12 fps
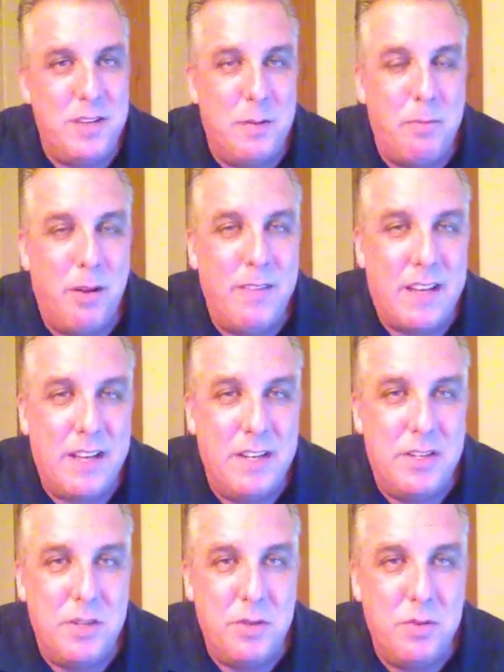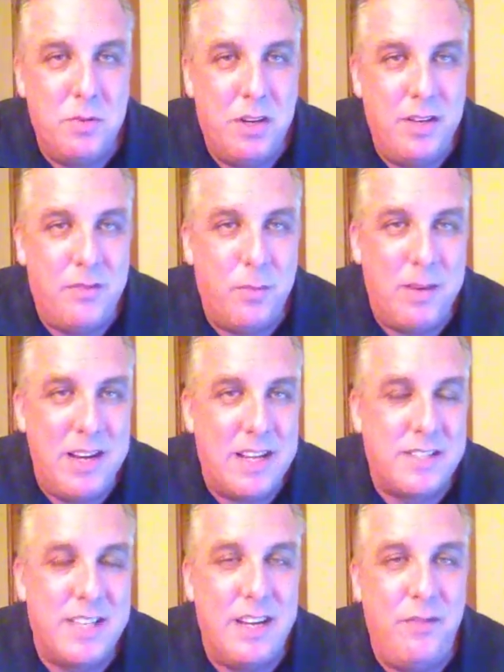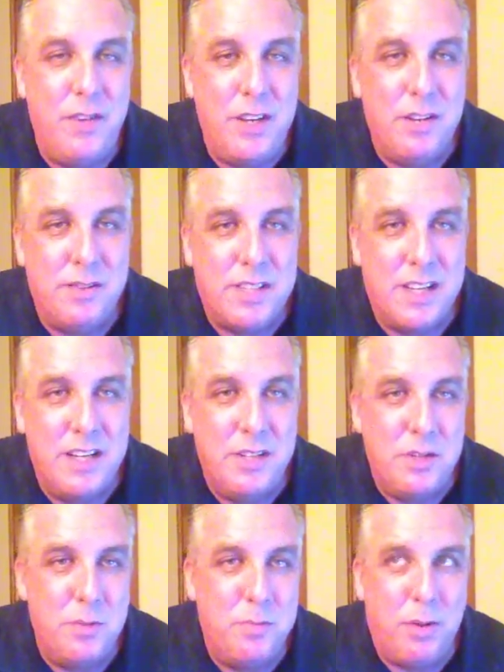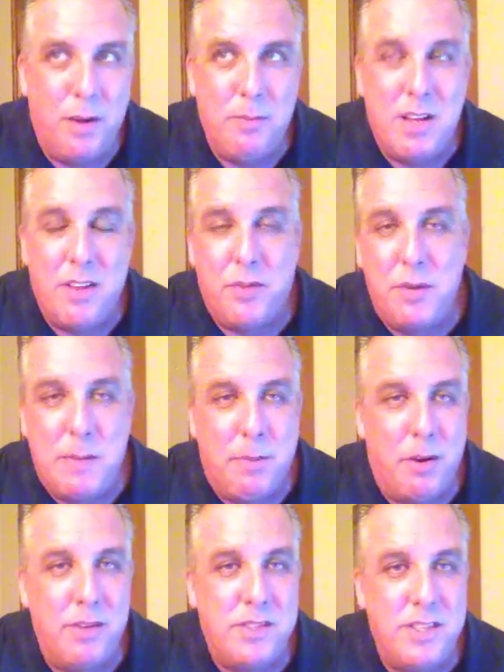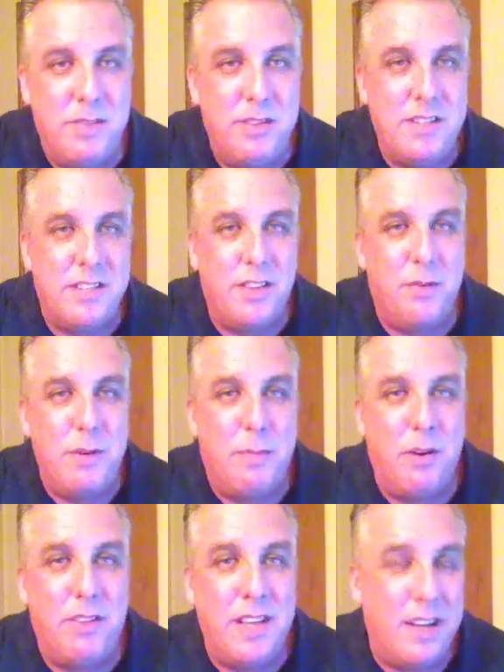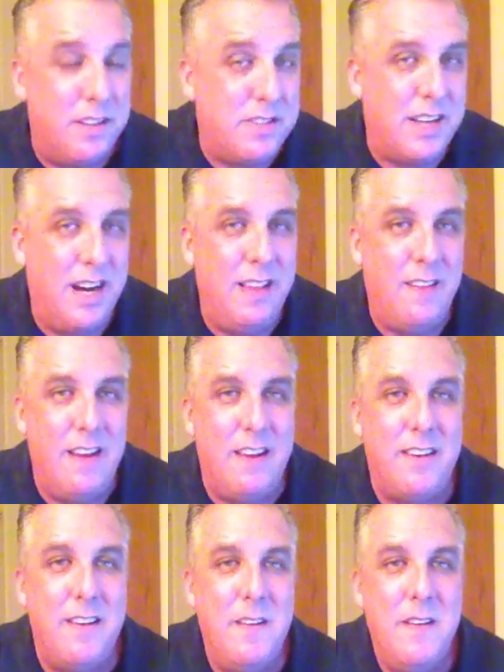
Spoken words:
I'm probably going to do, for my next set of videos, I'm going to do probably a 3-part series, a 3-part thing on Thailand.